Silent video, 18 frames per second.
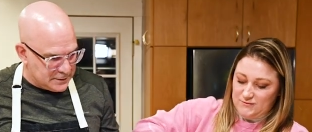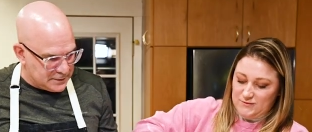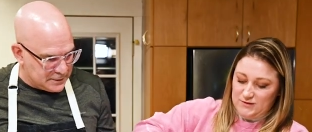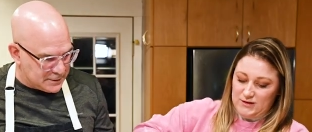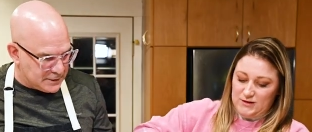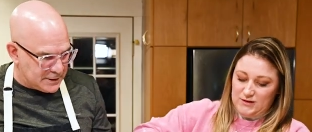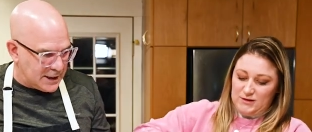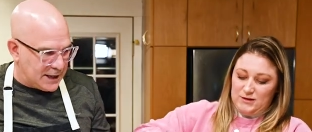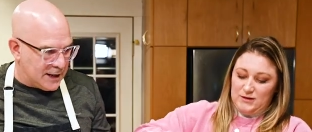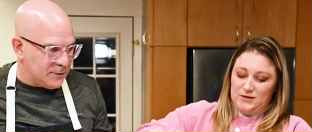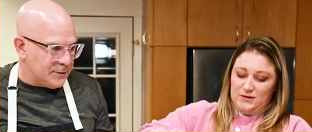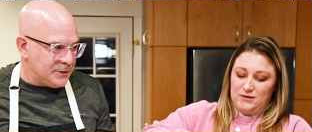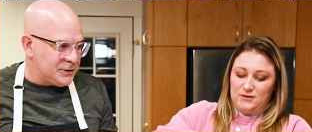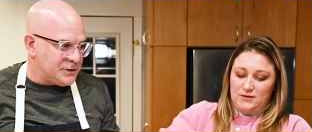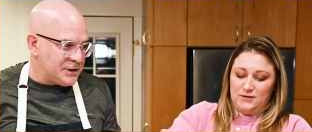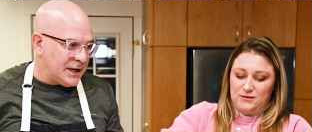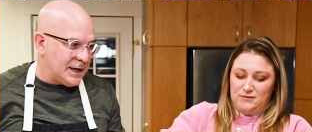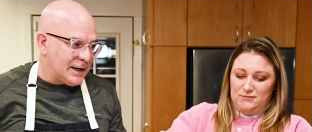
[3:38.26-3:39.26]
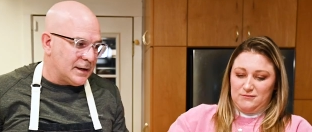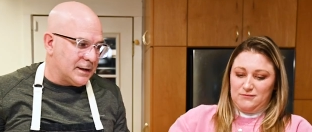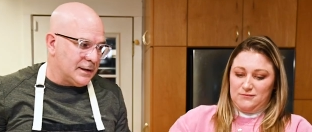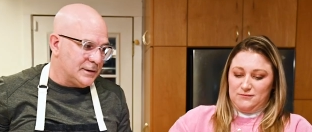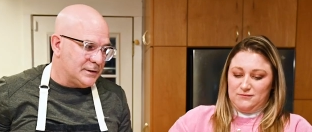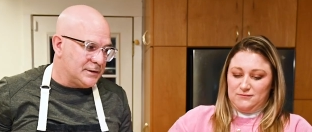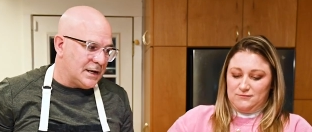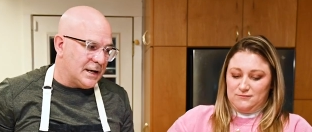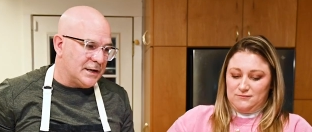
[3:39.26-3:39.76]
Speaker 1: So now we shake,
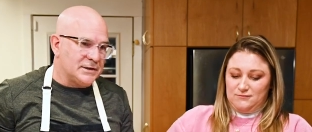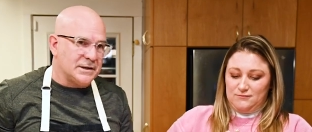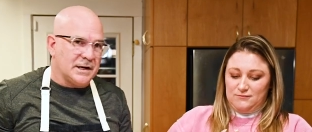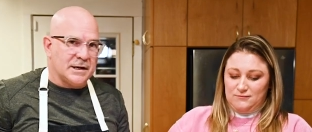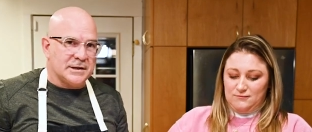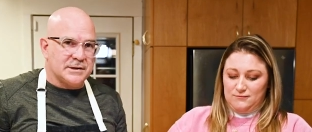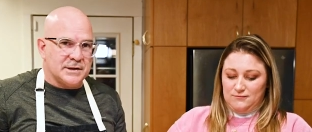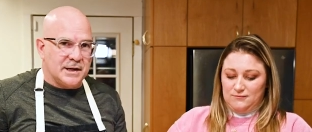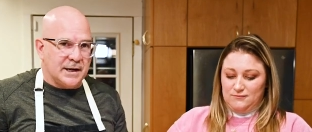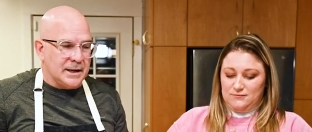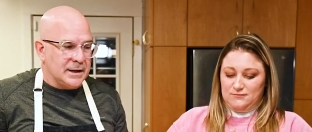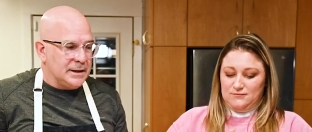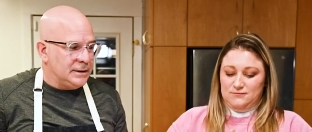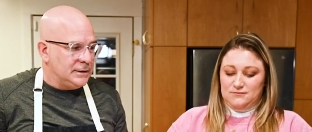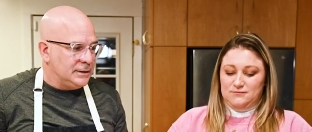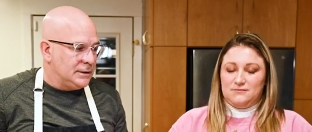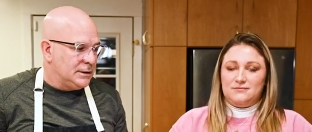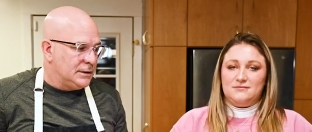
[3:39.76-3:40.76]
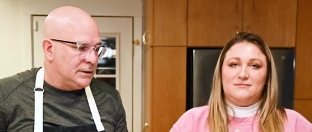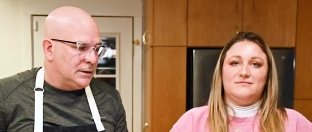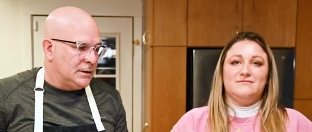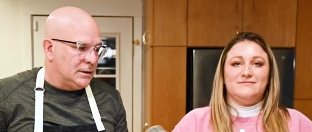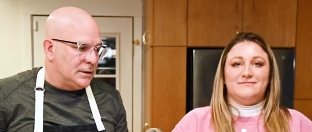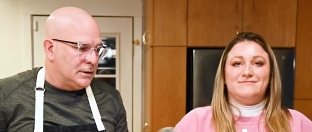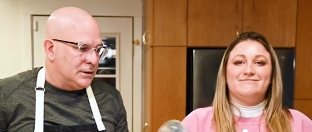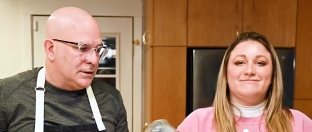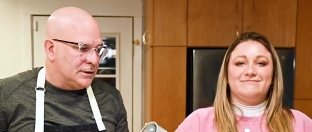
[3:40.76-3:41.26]
shake, shake, shake.
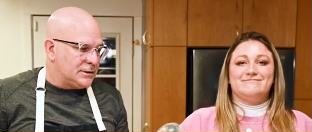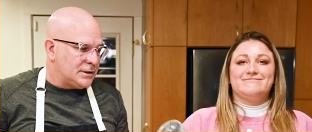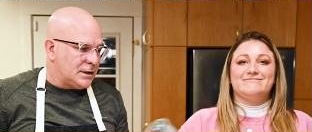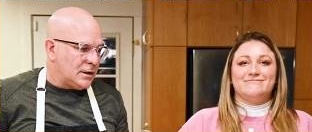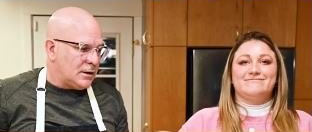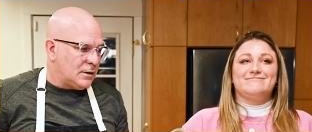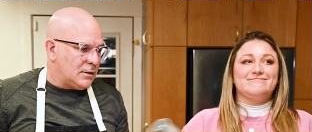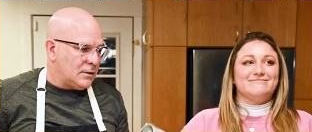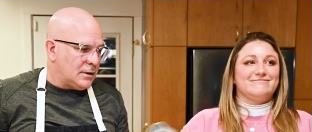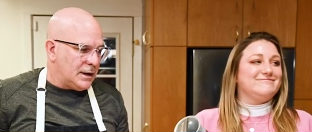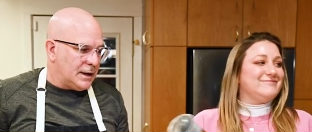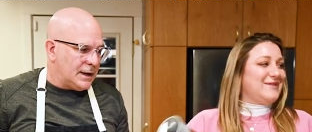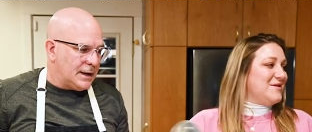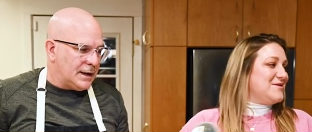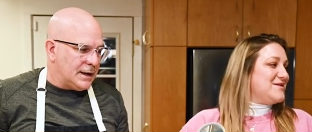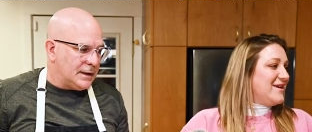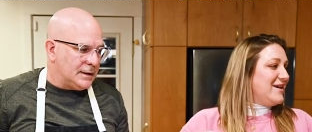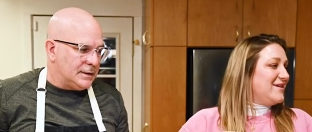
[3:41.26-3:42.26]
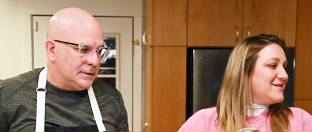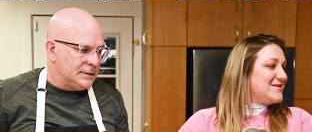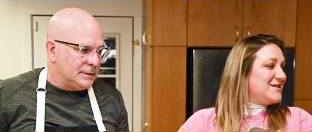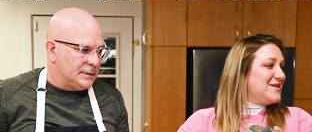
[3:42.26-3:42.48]
So uh,